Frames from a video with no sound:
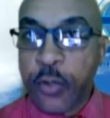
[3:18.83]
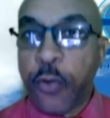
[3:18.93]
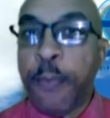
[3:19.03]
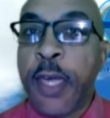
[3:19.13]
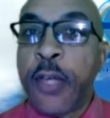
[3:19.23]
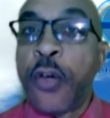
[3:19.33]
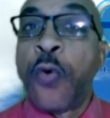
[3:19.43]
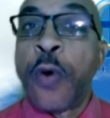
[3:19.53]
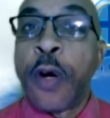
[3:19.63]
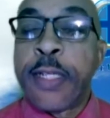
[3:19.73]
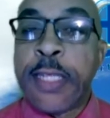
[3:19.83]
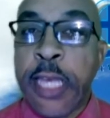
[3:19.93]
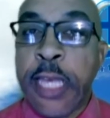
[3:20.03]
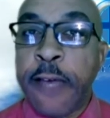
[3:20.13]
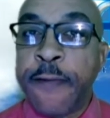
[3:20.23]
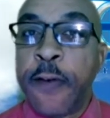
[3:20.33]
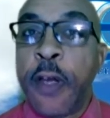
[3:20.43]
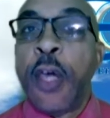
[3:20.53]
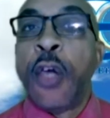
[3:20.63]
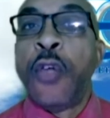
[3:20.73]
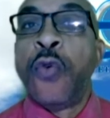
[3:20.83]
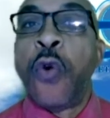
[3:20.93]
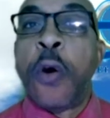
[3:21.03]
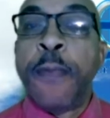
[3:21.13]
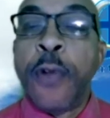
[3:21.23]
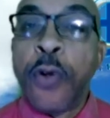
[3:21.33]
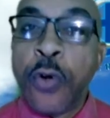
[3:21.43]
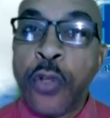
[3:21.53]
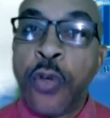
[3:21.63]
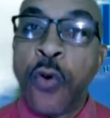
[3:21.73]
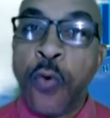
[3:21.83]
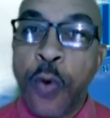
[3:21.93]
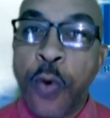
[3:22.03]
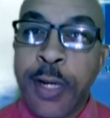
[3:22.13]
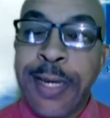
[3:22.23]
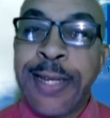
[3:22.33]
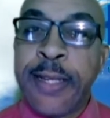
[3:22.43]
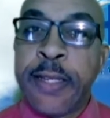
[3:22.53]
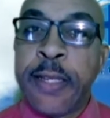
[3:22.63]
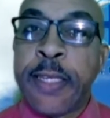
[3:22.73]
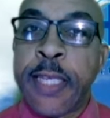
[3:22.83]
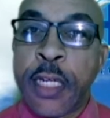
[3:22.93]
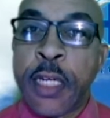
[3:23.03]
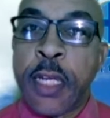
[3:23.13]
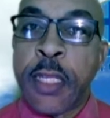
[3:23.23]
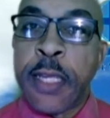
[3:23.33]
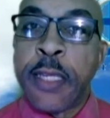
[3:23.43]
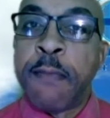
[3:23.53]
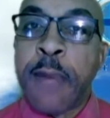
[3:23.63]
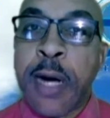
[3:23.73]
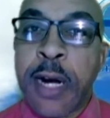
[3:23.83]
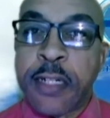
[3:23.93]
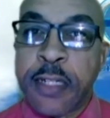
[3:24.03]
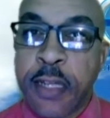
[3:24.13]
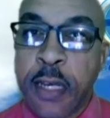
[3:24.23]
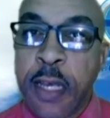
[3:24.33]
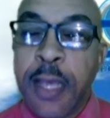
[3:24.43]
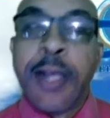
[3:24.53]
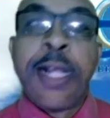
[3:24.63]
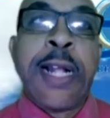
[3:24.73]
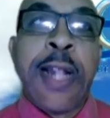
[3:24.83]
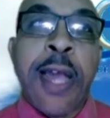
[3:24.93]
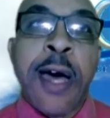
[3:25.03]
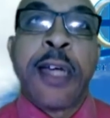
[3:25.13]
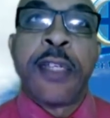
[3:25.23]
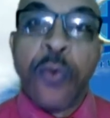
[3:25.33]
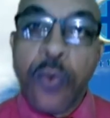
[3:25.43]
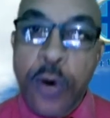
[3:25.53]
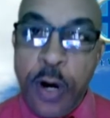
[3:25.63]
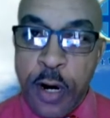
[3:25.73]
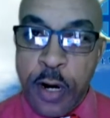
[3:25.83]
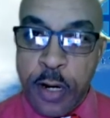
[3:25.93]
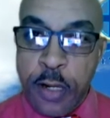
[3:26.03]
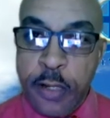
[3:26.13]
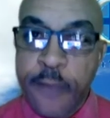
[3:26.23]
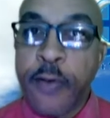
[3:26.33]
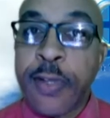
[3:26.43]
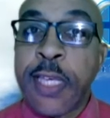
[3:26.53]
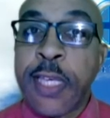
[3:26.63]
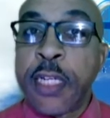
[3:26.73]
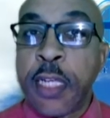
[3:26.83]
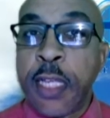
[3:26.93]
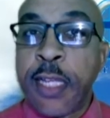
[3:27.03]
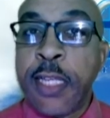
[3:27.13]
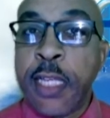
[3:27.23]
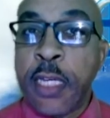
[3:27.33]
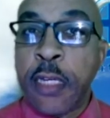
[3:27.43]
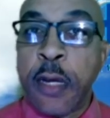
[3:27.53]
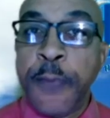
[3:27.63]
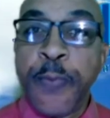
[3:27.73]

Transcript: To make your work safe, you upload your work in the section that is marked class work, the very section that the teacher